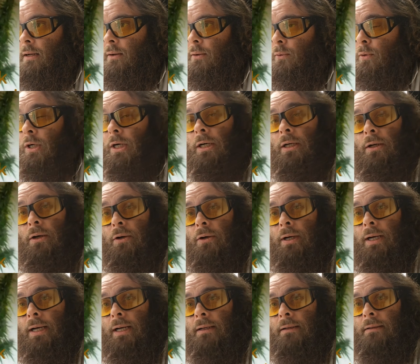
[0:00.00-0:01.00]
we're going to go
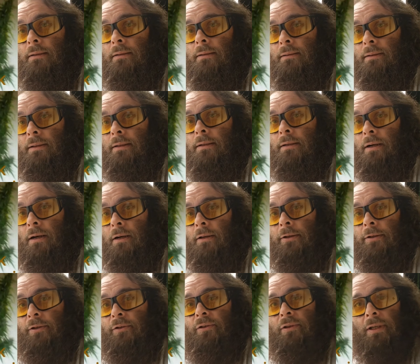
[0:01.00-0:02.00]
ahead and call
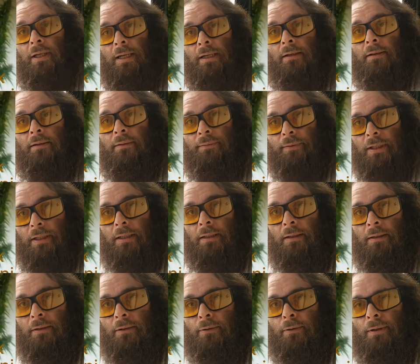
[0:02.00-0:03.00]
this the end of the
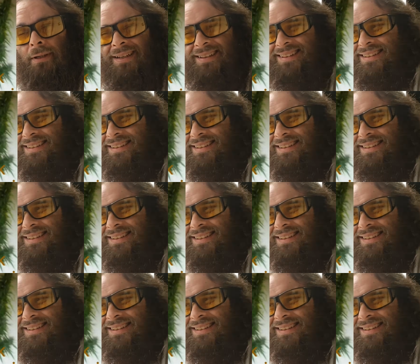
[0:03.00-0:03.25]
video.